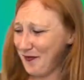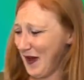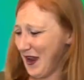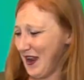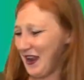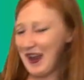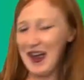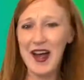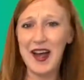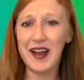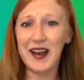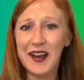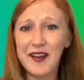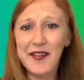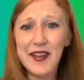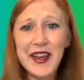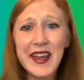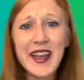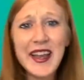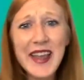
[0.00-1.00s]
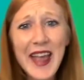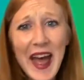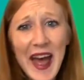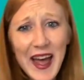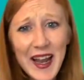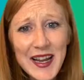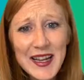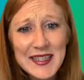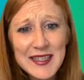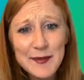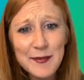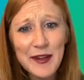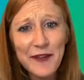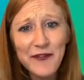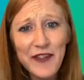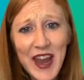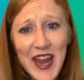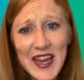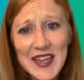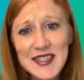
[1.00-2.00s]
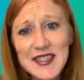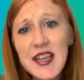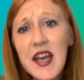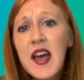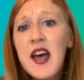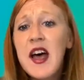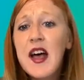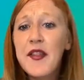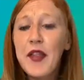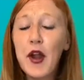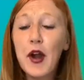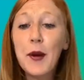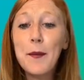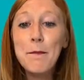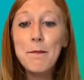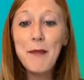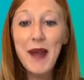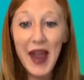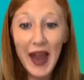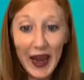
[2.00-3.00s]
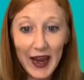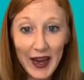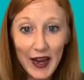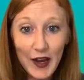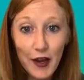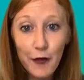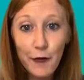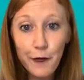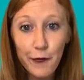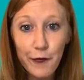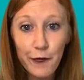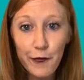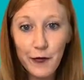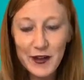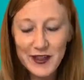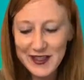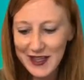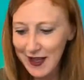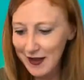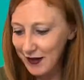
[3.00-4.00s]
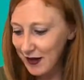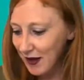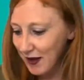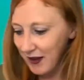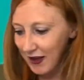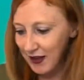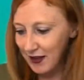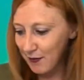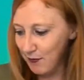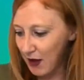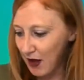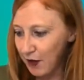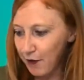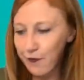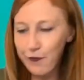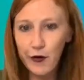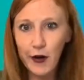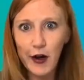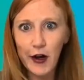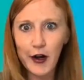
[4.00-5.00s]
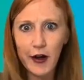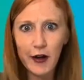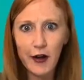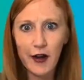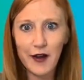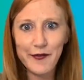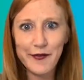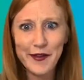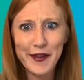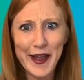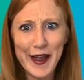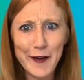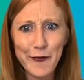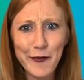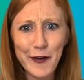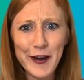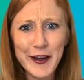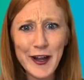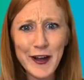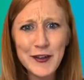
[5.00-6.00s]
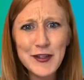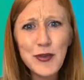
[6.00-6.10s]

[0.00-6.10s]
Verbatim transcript: Oh my God, I have like a cat ass in my face that are made. Is that not like the metaphor of life right now?